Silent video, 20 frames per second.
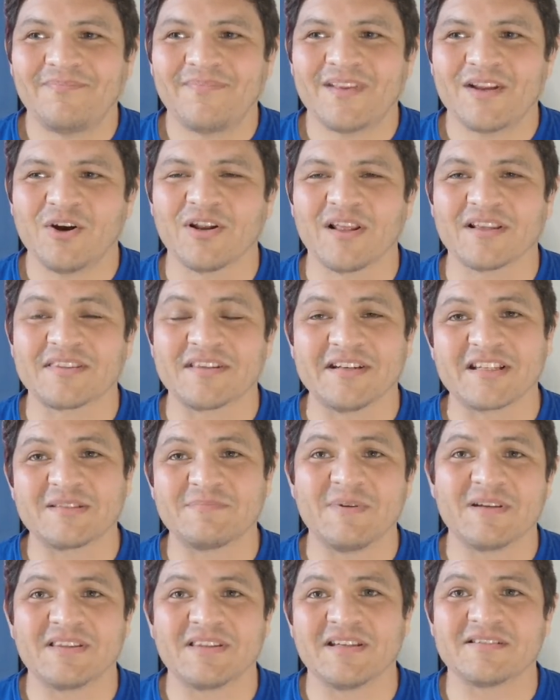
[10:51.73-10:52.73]
or like the next
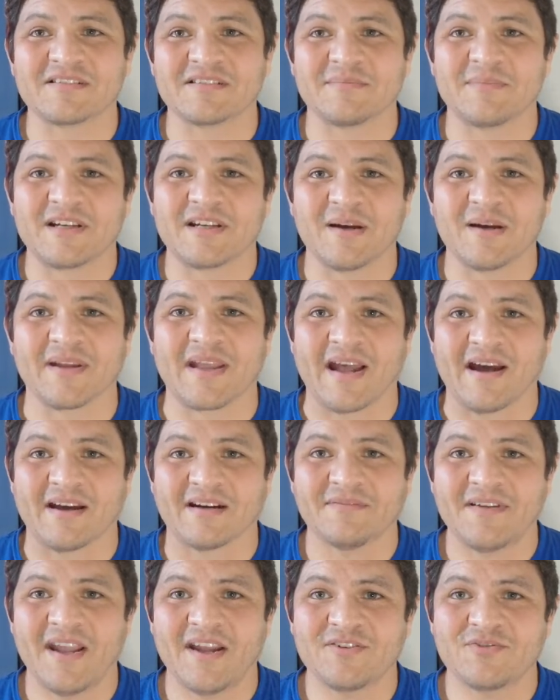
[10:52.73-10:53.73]
big thing is going to be coming out
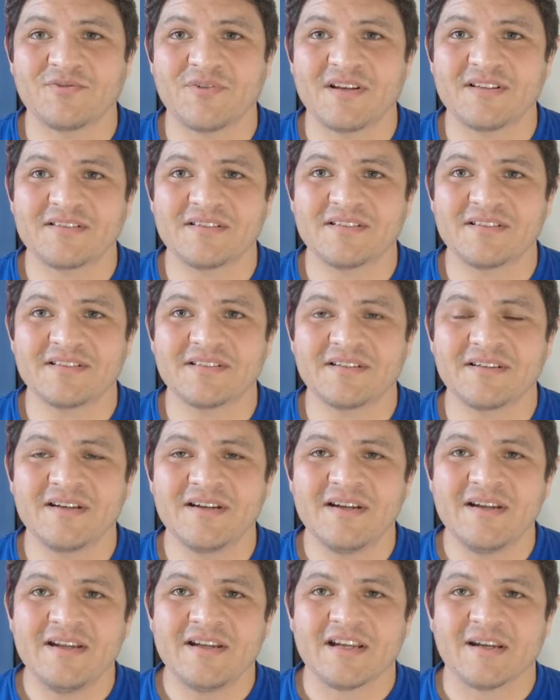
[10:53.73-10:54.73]
of catch wrestling.
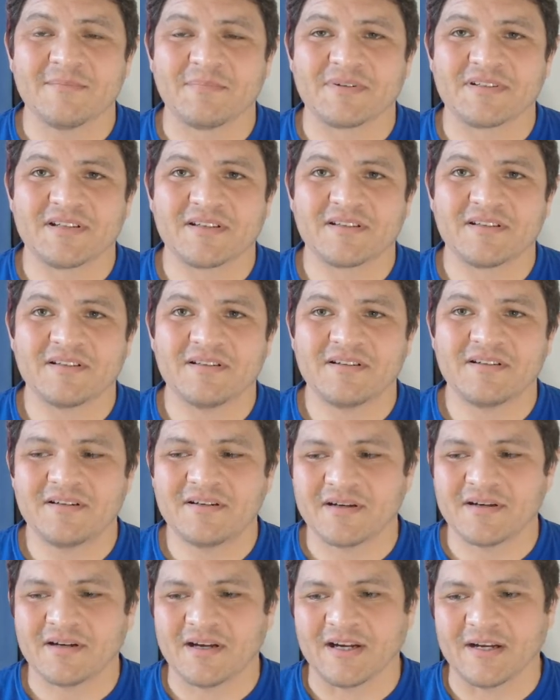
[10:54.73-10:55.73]
In
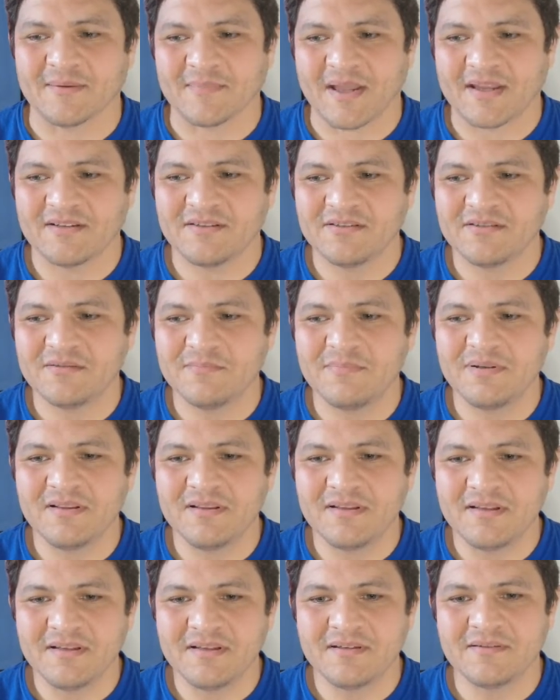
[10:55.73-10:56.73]
particular, I do
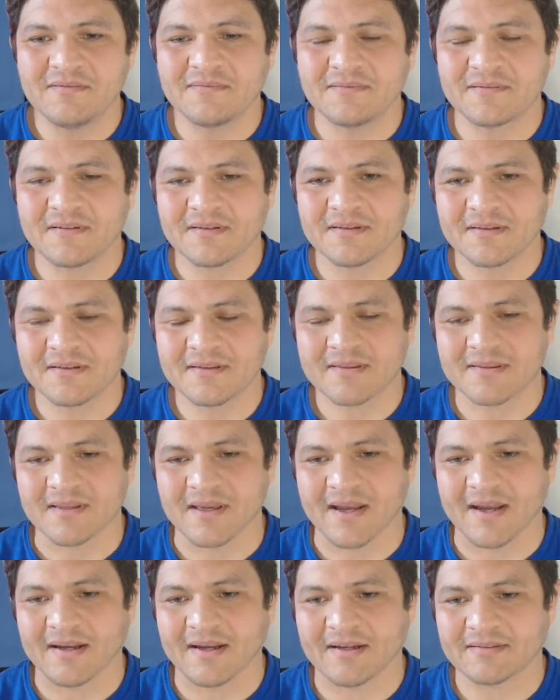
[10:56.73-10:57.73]
believe
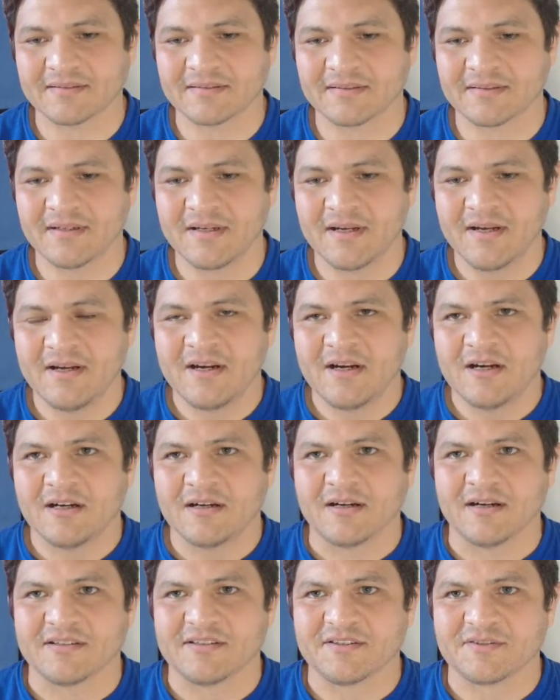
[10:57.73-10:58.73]
that
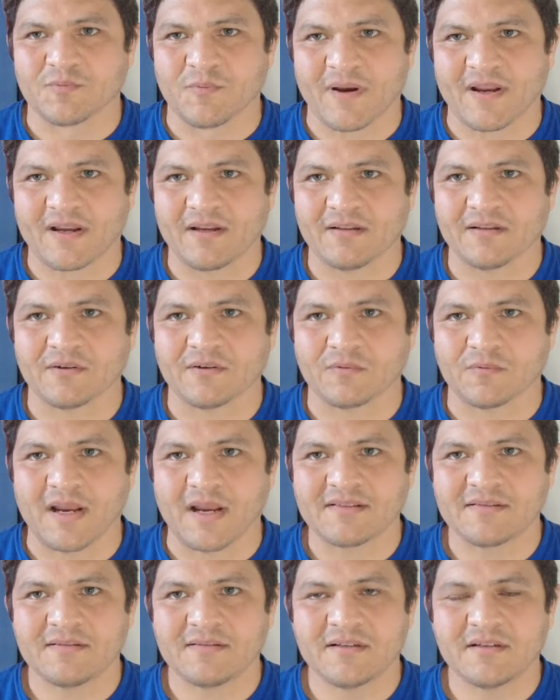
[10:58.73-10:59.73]
just regular
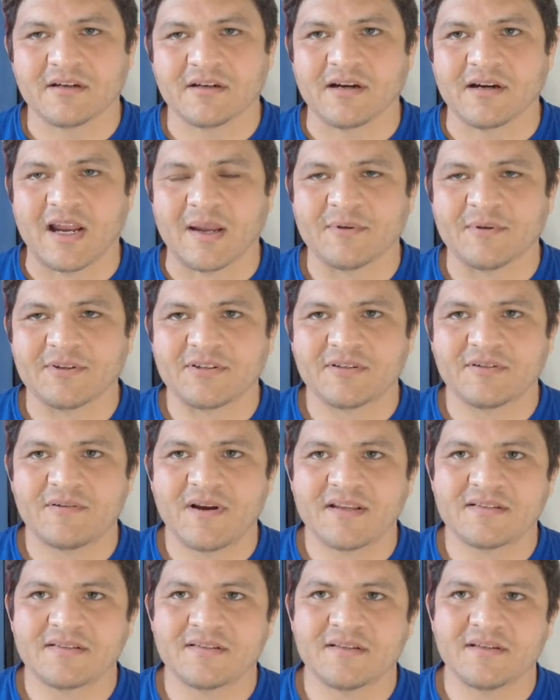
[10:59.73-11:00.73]
wrestling or amateur
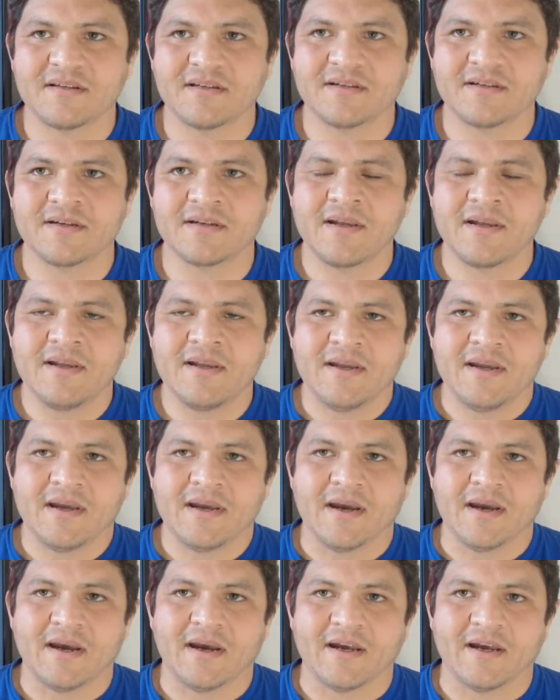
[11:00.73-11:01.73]
wrestling
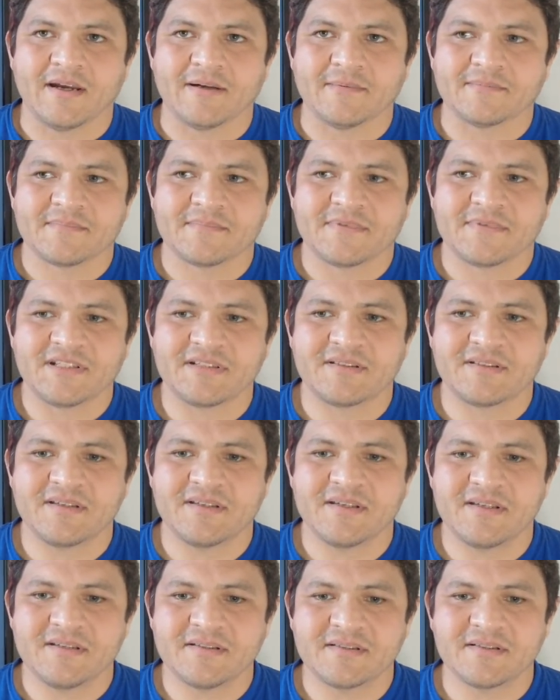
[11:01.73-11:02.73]
just
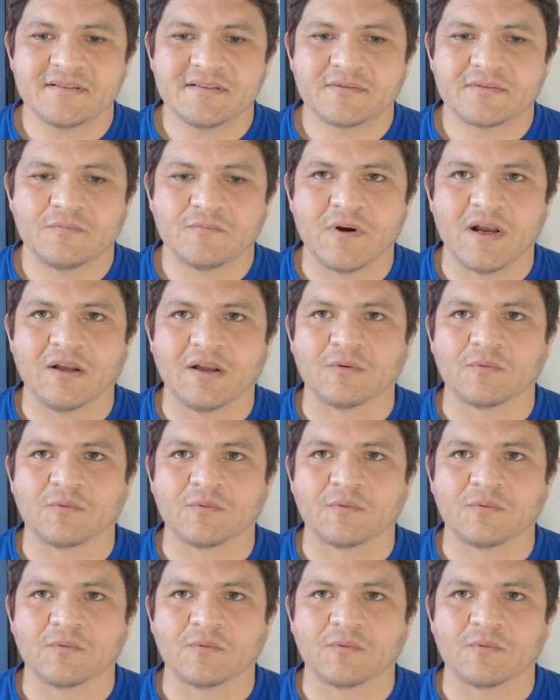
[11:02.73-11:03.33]
isn't well